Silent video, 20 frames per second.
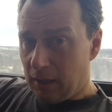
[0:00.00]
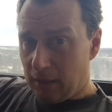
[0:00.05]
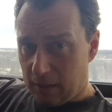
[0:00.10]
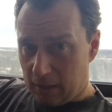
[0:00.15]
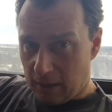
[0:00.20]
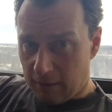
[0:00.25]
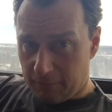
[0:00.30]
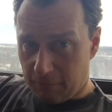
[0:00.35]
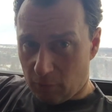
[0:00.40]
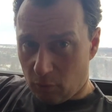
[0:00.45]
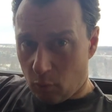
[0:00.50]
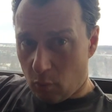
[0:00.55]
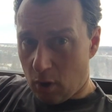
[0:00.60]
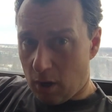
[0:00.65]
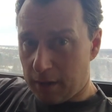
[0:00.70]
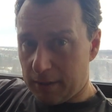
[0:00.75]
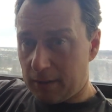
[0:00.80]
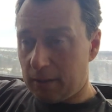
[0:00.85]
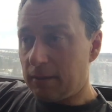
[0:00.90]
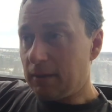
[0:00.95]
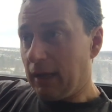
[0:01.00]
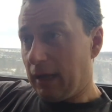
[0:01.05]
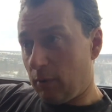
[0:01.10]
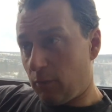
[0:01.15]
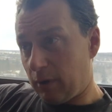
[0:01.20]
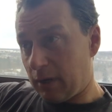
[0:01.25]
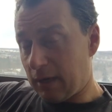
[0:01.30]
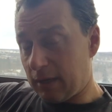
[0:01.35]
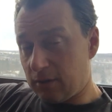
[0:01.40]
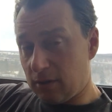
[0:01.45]
Level 1, and
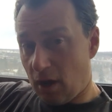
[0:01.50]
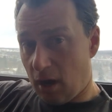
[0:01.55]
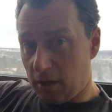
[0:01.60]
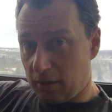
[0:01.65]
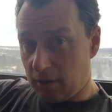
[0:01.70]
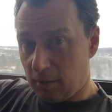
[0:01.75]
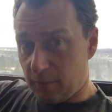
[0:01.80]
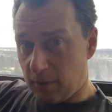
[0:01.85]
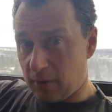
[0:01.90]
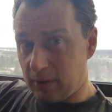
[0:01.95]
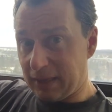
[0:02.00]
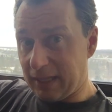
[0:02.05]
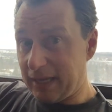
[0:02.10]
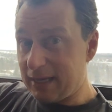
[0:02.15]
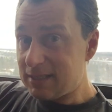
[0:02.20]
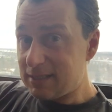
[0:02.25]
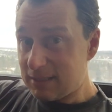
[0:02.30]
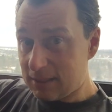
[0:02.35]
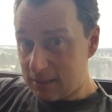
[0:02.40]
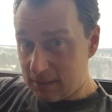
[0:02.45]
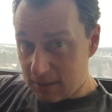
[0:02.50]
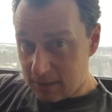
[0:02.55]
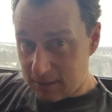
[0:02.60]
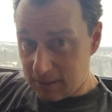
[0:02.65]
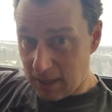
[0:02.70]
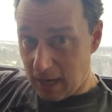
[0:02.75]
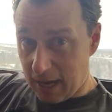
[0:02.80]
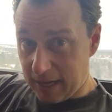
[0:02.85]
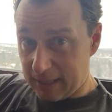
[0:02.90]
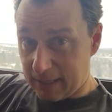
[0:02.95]
when I talked about lazy
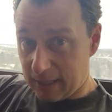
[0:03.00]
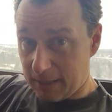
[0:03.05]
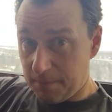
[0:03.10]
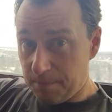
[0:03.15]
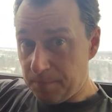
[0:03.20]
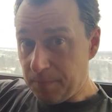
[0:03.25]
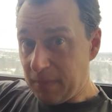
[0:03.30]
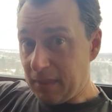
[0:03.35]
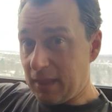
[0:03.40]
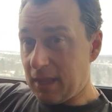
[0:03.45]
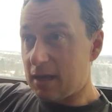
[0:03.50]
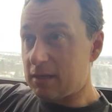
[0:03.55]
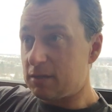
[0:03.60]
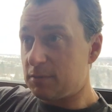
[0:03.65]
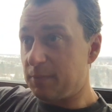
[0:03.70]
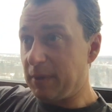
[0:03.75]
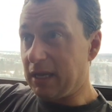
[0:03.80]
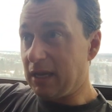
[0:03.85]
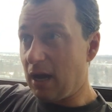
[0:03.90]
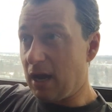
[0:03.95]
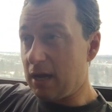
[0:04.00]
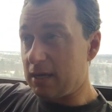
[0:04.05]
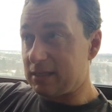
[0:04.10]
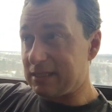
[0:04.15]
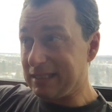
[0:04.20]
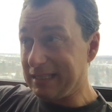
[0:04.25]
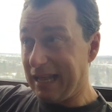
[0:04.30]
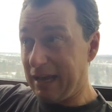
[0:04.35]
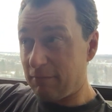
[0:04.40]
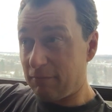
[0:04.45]
society, that's
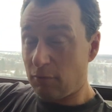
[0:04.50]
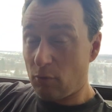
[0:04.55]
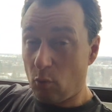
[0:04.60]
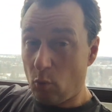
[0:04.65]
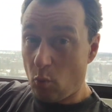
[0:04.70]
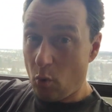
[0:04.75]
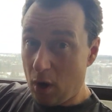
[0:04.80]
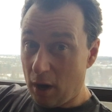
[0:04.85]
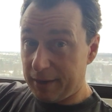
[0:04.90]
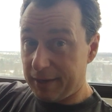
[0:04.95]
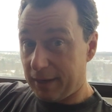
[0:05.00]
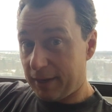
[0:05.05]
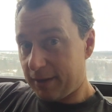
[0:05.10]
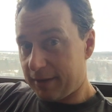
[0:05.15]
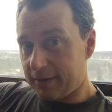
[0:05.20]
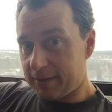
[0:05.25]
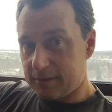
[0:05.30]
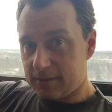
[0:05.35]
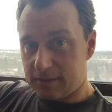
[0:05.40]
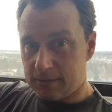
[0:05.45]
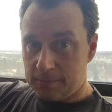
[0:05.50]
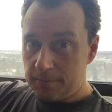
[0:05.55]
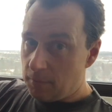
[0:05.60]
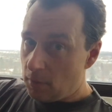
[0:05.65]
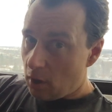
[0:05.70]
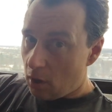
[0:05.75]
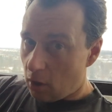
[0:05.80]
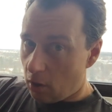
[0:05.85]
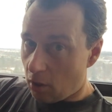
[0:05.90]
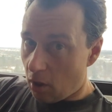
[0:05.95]
because level 1 is
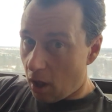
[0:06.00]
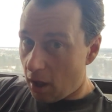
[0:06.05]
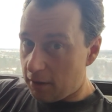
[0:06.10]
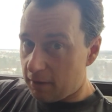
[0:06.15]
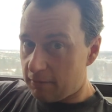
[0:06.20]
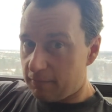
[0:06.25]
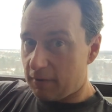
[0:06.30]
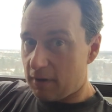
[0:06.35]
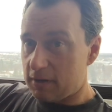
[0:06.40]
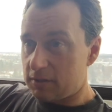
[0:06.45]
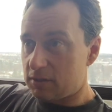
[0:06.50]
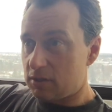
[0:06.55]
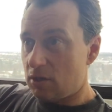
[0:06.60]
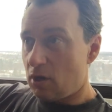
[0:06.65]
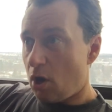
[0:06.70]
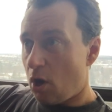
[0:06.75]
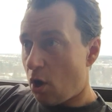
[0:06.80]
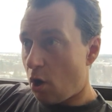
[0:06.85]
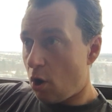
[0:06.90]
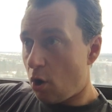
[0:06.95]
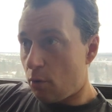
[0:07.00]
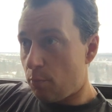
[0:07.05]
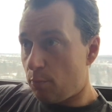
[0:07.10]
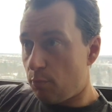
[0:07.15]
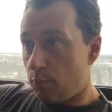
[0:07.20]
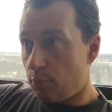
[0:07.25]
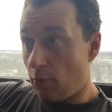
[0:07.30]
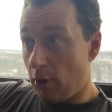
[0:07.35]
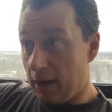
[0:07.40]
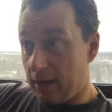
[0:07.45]
a lot of us are
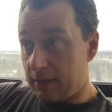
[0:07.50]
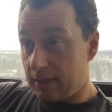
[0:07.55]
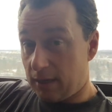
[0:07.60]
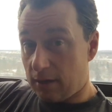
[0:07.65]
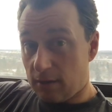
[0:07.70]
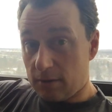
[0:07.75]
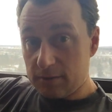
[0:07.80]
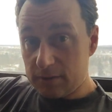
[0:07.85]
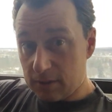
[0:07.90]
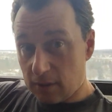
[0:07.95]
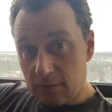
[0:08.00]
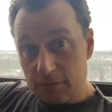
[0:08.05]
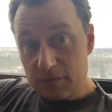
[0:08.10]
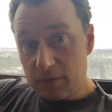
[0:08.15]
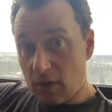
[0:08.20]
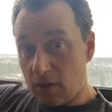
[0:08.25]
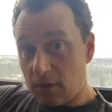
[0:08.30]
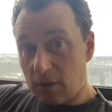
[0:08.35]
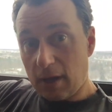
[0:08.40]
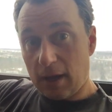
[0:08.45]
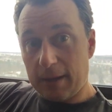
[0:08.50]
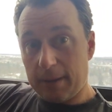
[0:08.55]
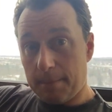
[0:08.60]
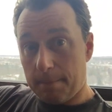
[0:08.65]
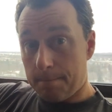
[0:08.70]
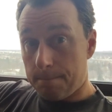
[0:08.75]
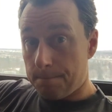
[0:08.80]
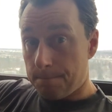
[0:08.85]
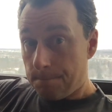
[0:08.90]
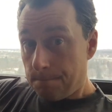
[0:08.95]
branding ourselves online.
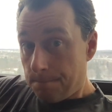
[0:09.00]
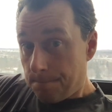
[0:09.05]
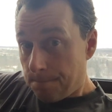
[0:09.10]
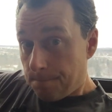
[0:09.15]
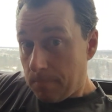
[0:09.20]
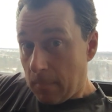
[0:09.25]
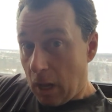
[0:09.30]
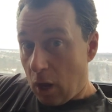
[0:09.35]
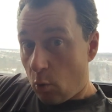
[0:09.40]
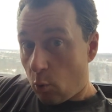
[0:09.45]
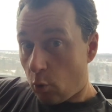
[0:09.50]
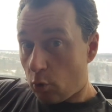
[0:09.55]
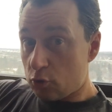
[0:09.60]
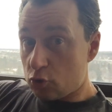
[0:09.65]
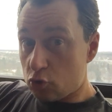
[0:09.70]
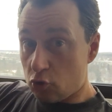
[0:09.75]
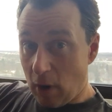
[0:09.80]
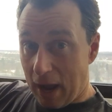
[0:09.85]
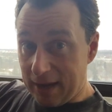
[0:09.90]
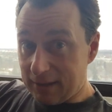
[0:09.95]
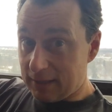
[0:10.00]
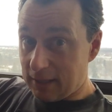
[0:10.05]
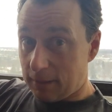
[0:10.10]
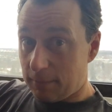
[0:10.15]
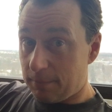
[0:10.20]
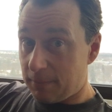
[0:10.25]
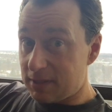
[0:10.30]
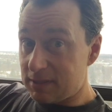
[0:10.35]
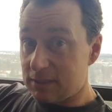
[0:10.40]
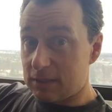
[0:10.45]
We're
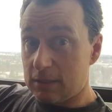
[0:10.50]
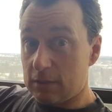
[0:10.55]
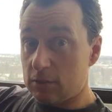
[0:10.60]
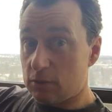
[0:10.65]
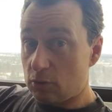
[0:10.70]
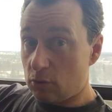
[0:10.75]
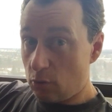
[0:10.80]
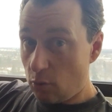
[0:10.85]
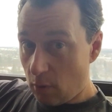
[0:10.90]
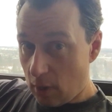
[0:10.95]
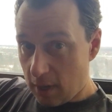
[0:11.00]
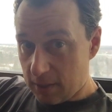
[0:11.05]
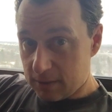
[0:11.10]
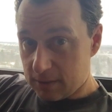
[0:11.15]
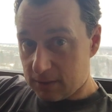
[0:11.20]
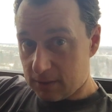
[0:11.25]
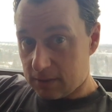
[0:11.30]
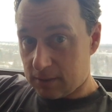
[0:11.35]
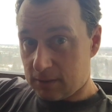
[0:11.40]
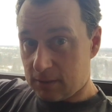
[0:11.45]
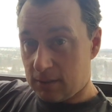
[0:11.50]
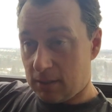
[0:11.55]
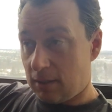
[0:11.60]
attracting business to us.